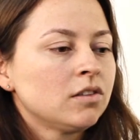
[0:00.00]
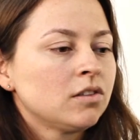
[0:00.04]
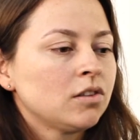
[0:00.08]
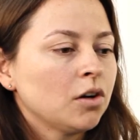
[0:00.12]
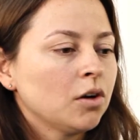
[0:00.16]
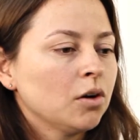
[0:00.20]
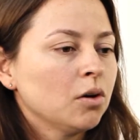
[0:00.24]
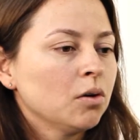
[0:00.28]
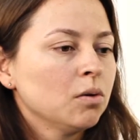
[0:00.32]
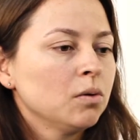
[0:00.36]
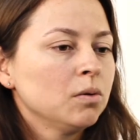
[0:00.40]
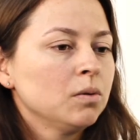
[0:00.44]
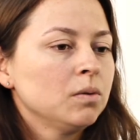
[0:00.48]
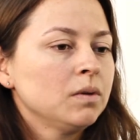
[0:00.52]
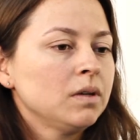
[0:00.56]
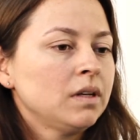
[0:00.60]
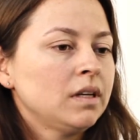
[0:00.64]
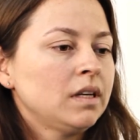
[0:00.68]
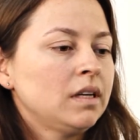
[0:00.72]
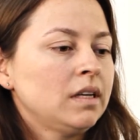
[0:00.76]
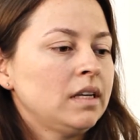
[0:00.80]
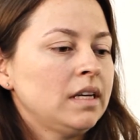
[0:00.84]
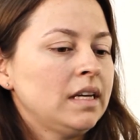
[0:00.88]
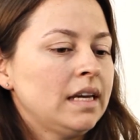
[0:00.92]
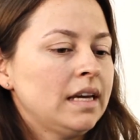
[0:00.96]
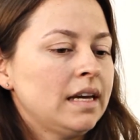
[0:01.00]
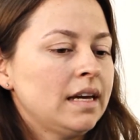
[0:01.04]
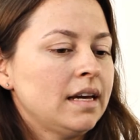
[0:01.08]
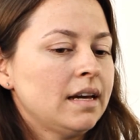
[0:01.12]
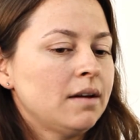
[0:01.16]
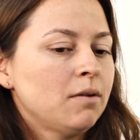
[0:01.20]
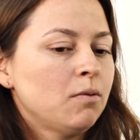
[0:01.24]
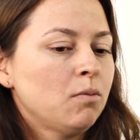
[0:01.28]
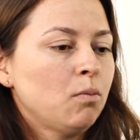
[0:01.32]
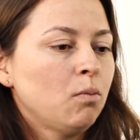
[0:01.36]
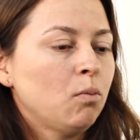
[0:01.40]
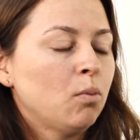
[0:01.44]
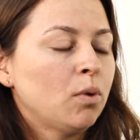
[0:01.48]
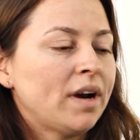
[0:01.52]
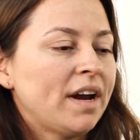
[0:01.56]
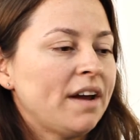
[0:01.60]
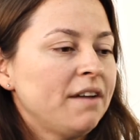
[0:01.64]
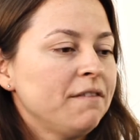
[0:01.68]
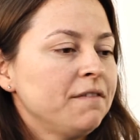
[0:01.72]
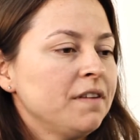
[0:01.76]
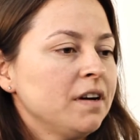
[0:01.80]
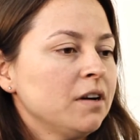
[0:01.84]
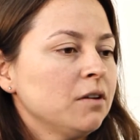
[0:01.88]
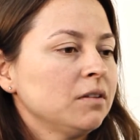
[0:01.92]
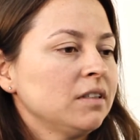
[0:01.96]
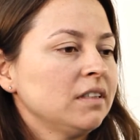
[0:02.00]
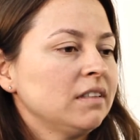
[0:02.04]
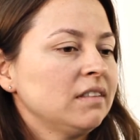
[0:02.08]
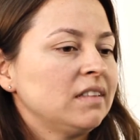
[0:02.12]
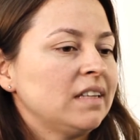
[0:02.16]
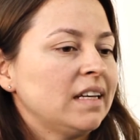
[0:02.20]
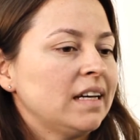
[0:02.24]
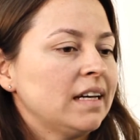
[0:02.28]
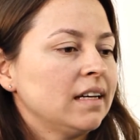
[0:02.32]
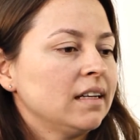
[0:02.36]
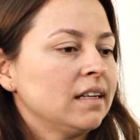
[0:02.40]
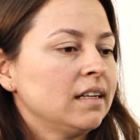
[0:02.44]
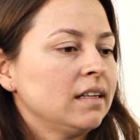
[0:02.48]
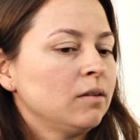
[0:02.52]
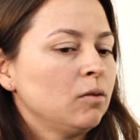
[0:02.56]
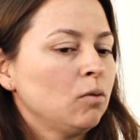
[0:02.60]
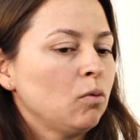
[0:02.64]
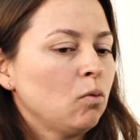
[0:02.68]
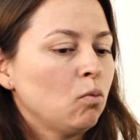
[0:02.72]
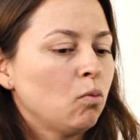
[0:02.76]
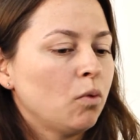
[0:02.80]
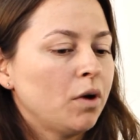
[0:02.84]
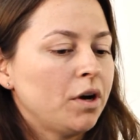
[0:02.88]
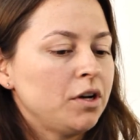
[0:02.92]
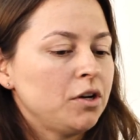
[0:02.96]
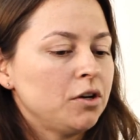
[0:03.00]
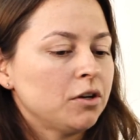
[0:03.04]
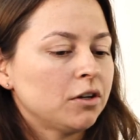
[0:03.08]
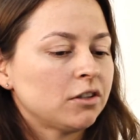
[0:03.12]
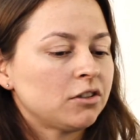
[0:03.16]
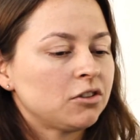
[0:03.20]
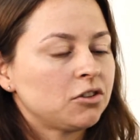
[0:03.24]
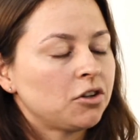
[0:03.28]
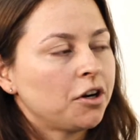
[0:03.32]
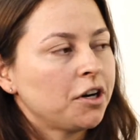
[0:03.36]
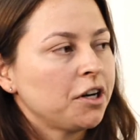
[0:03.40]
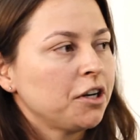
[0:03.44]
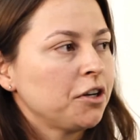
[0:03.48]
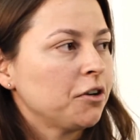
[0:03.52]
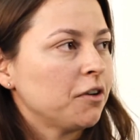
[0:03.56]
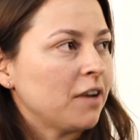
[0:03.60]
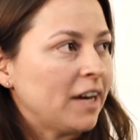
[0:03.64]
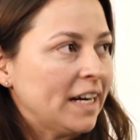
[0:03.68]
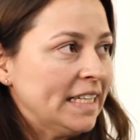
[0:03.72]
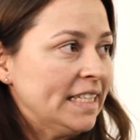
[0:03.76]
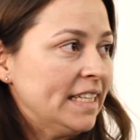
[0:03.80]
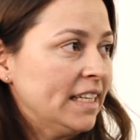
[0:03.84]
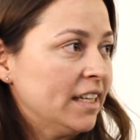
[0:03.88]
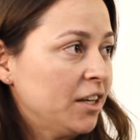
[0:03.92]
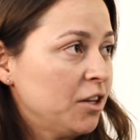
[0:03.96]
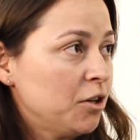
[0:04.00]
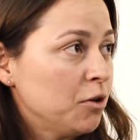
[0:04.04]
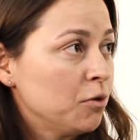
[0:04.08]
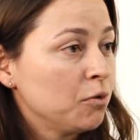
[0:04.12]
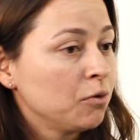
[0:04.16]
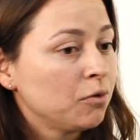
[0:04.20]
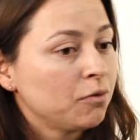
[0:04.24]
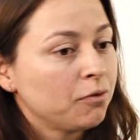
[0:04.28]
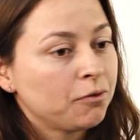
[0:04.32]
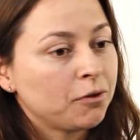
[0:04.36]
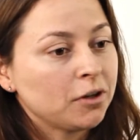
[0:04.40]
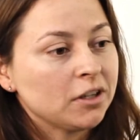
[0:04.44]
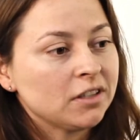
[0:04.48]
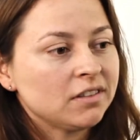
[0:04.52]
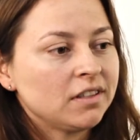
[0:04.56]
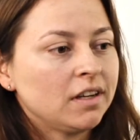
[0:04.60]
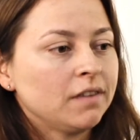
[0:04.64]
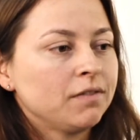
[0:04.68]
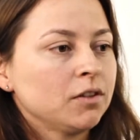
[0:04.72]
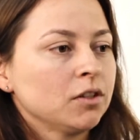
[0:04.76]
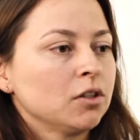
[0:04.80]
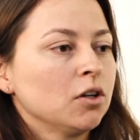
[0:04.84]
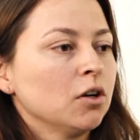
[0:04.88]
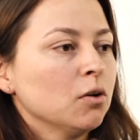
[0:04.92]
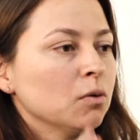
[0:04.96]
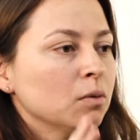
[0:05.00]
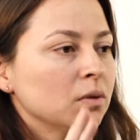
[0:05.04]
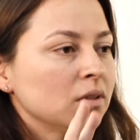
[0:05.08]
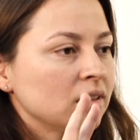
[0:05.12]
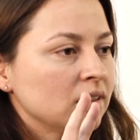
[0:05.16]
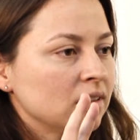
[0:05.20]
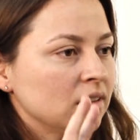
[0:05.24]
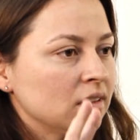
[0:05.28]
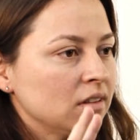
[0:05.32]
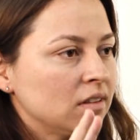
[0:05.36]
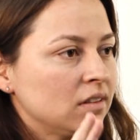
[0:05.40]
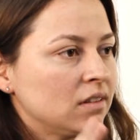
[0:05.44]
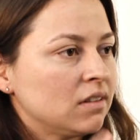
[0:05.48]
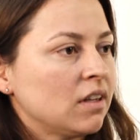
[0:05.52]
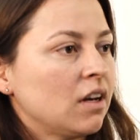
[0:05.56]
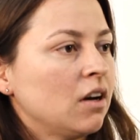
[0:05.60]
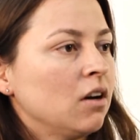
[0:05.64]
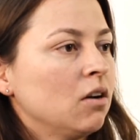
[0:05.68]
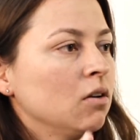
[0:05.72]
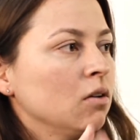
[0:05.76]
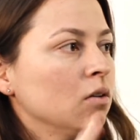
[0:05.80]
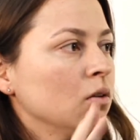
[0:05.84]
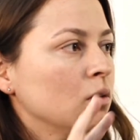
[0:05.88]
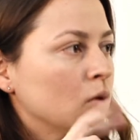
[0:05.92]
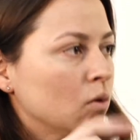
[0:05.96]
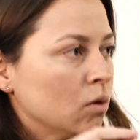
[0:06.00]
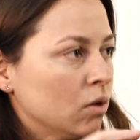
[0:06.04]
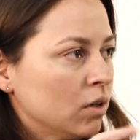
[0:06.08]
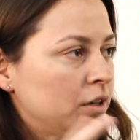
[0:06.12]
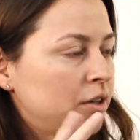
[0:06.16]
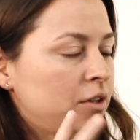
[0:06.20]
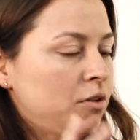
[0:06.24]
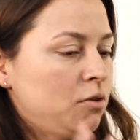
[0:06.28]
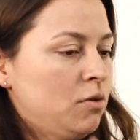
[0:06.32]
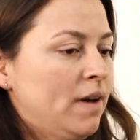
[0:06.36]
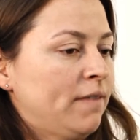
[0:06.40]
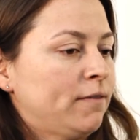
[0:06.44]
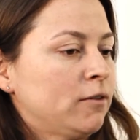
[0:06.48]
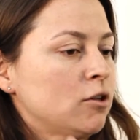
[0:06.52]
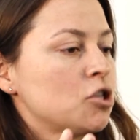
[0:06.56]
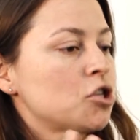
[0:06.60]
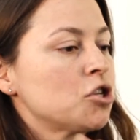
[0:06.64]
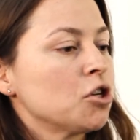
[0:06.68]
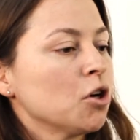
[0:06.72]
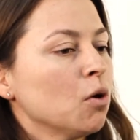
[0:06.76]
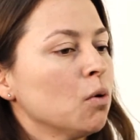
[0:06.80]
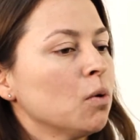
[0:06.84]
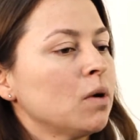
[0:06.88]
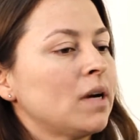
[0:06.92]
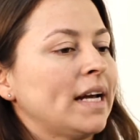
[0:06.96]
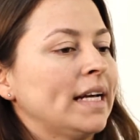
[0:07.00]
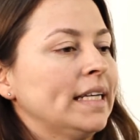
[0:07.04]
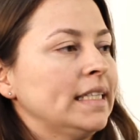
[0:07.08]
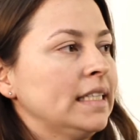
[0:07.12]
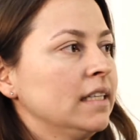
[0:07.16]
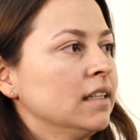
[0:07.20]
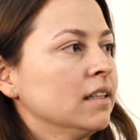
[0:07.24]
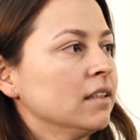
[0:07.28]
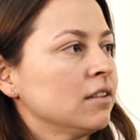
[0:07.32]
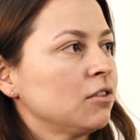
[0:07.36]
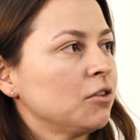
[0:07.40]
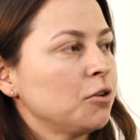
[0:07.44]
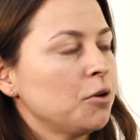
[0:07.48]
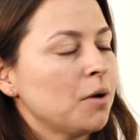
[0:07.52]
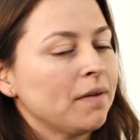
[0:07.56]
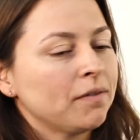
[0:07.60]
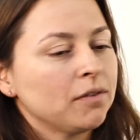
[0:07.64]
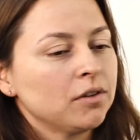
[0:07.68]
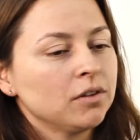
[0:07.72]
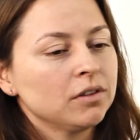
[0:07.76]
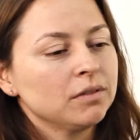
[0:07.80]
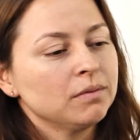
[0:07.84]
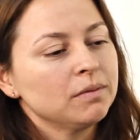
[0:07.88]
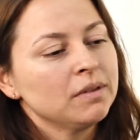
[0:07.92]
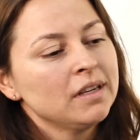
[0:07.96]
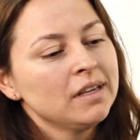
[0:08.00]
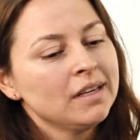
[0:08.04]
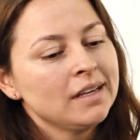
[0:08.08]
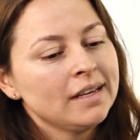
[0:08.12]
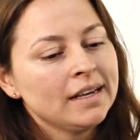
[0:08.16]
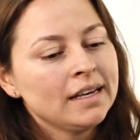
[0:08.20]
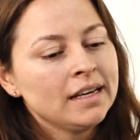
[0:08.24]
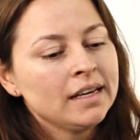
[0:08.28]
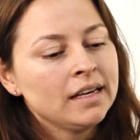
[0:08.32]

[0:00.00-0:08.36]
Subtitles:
So what I found is that when you're starting your idea, you first have to go and sell, or you have to show an idea. So you have to